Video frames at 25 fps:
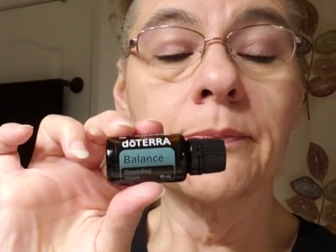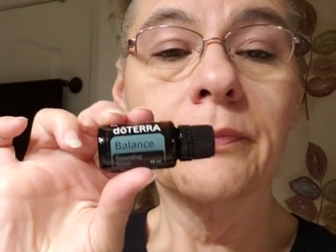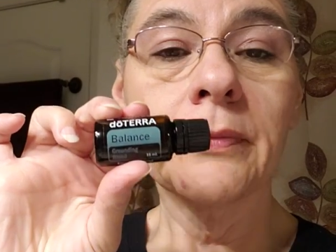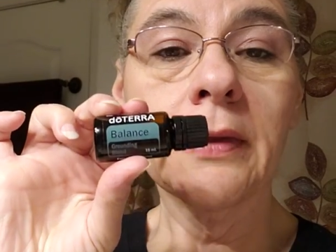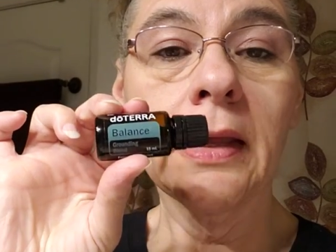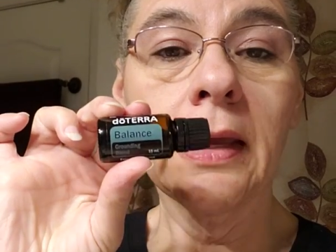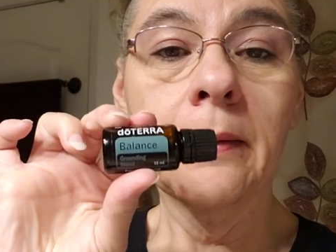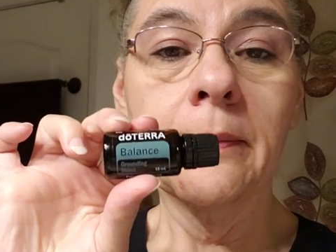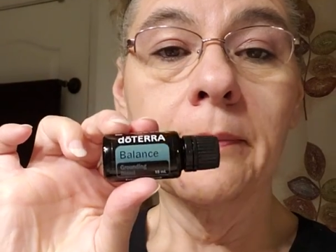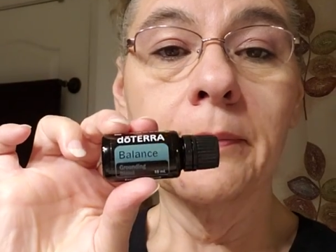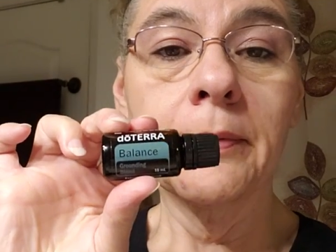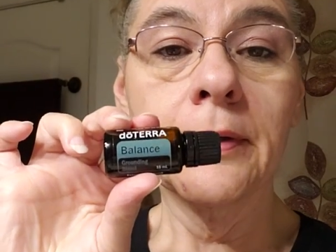
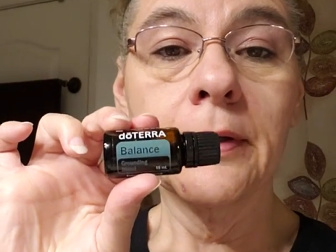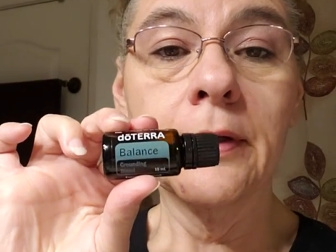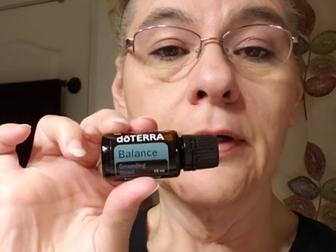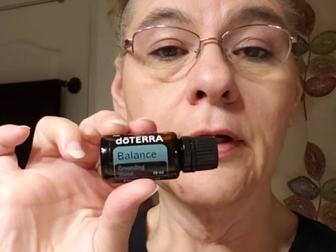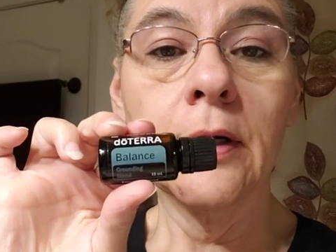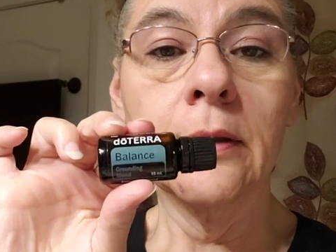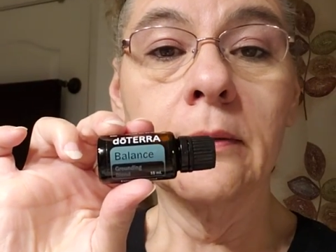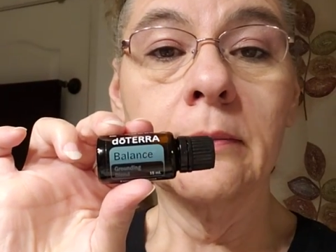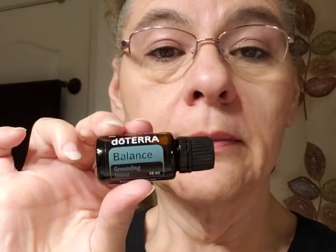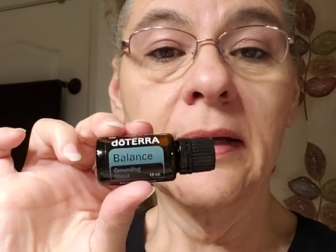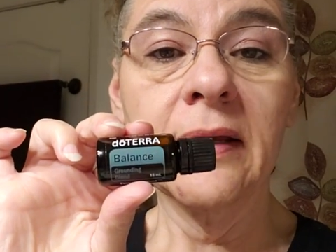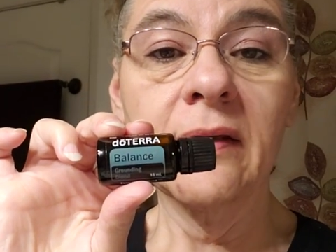I put it
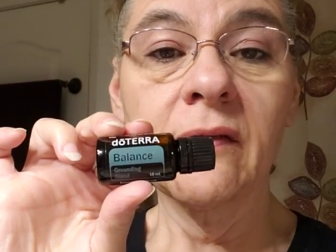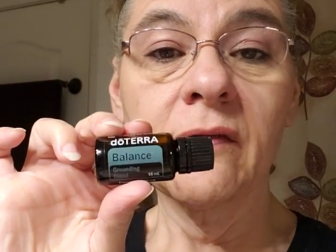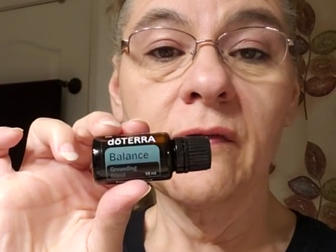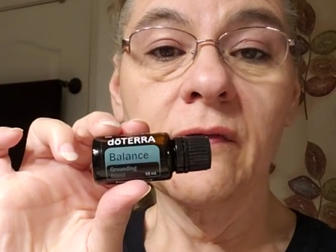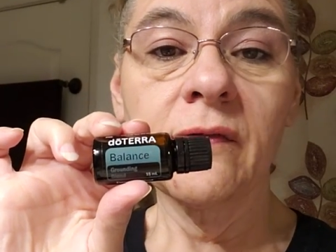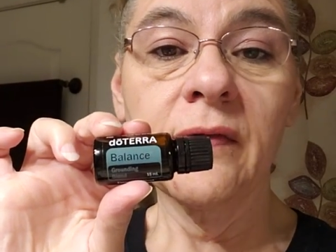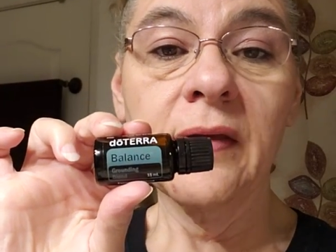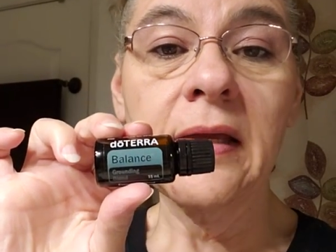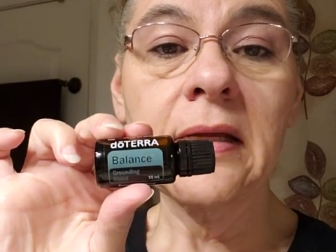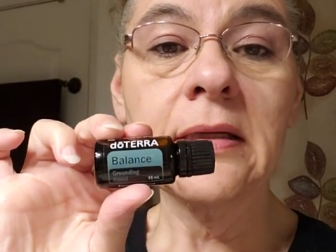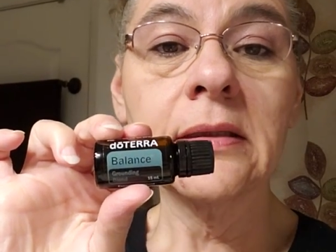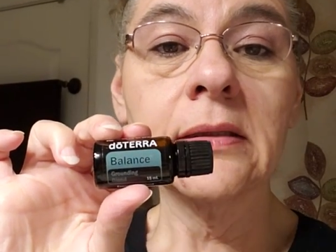on my
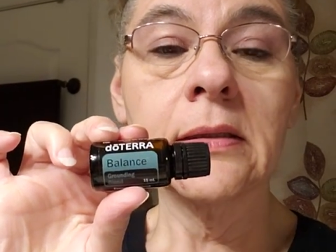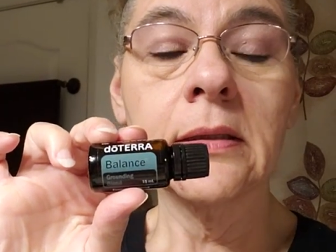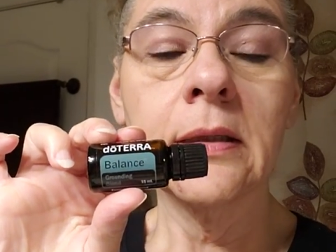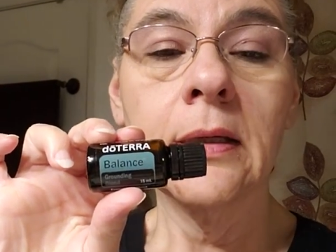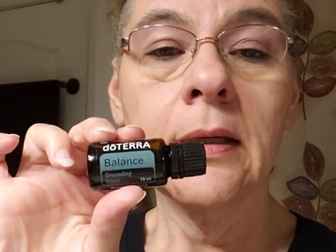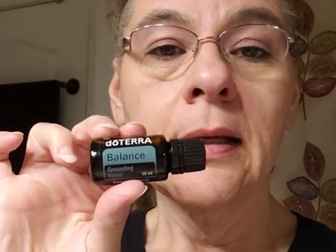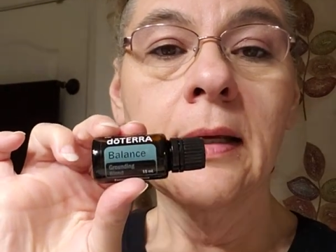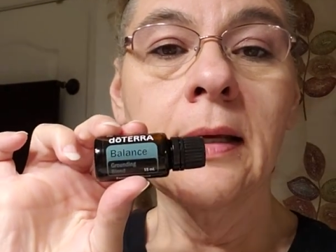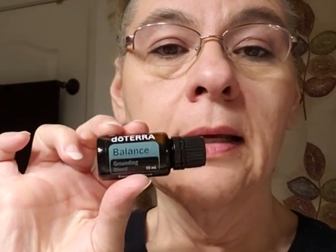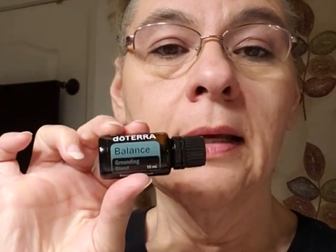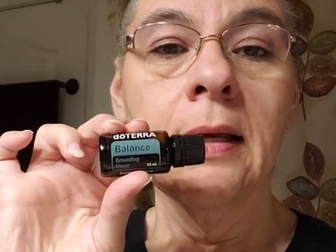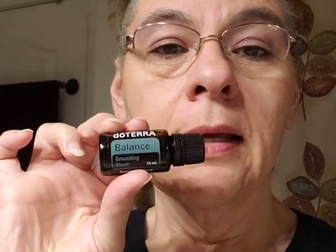feet
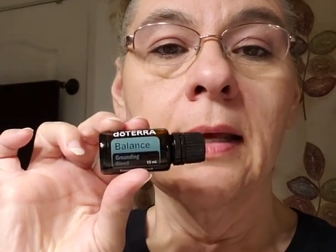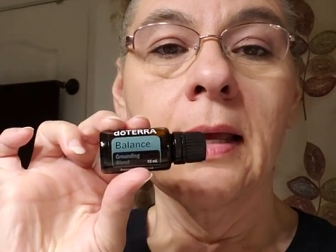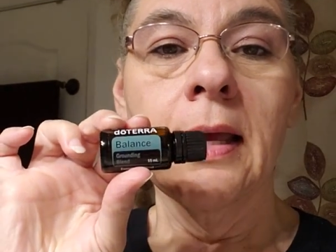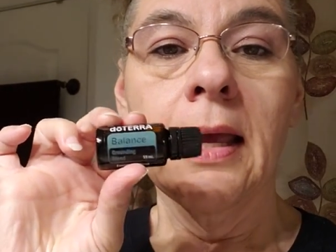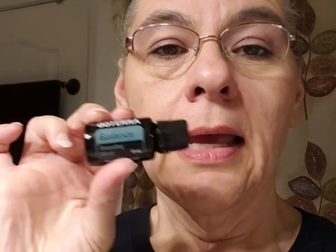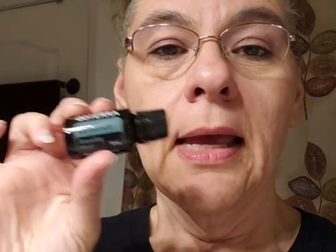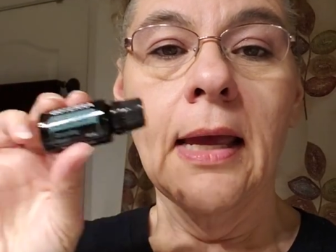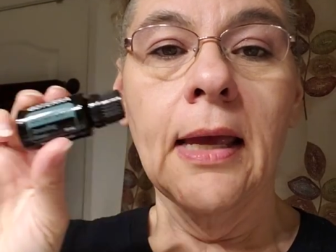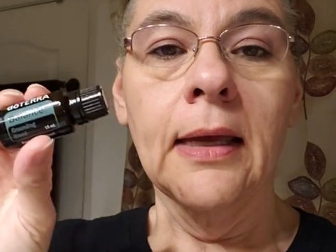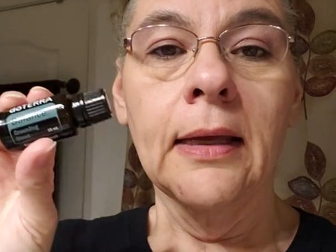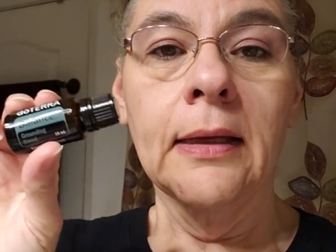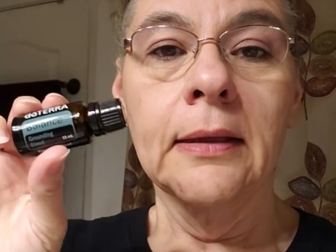
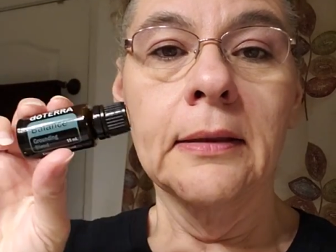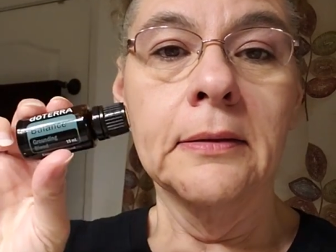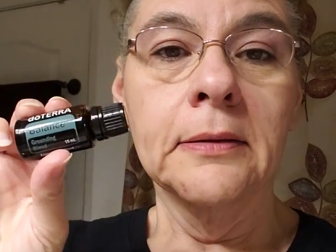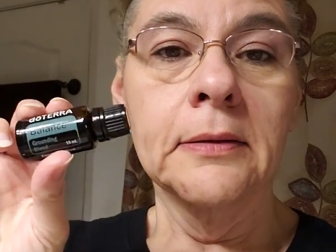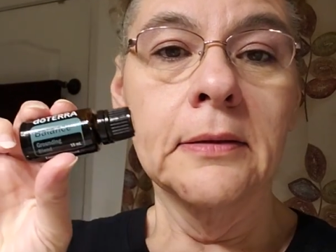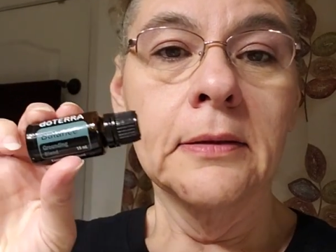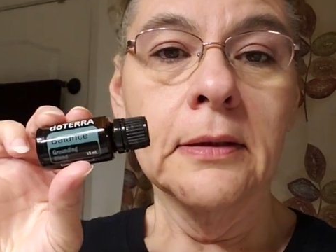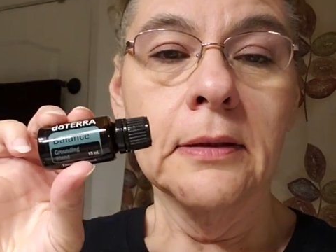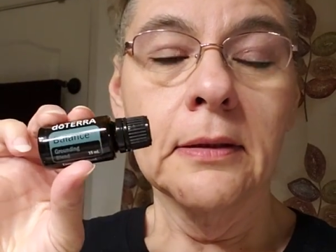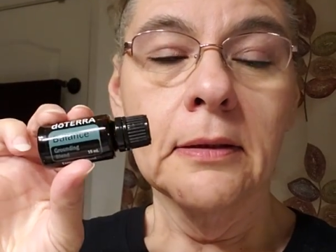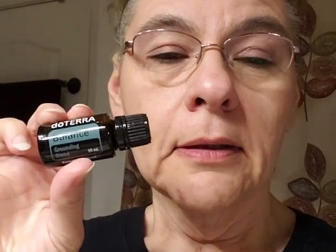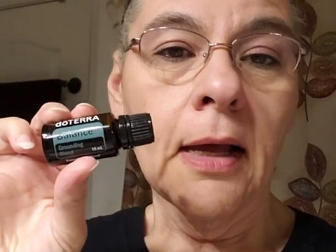
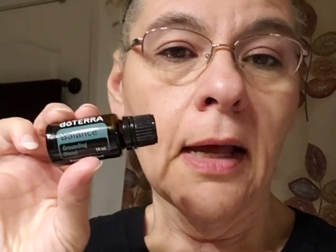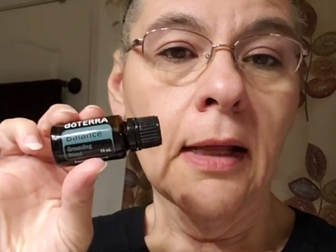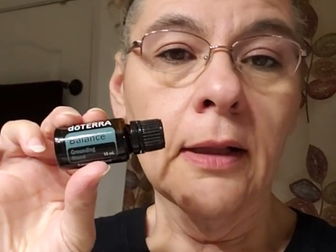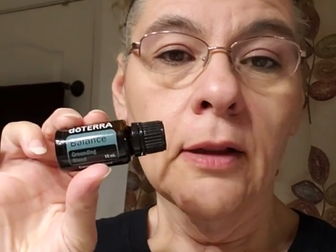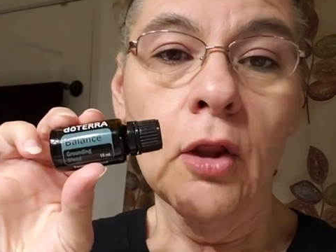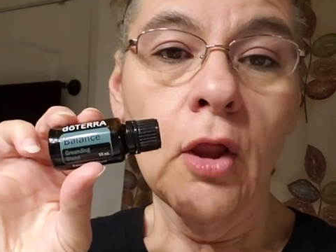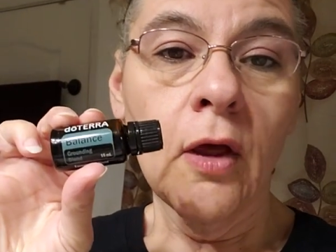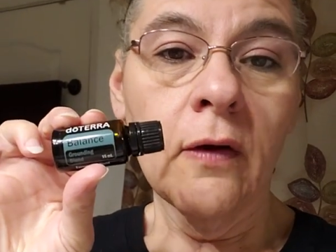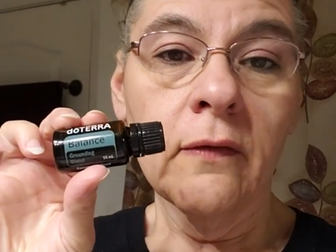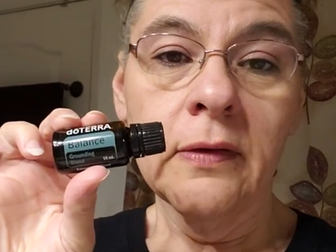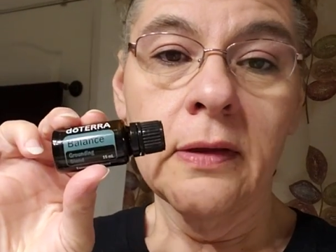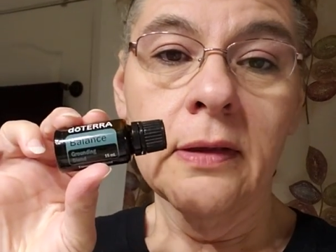and I
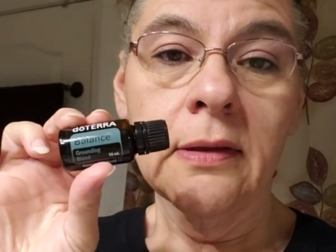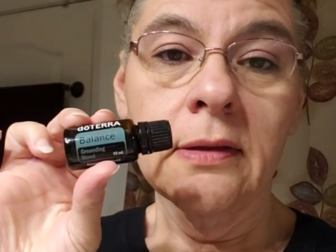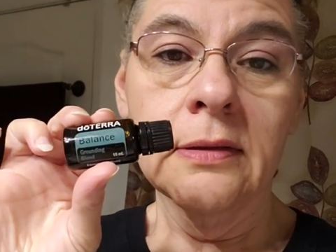love it.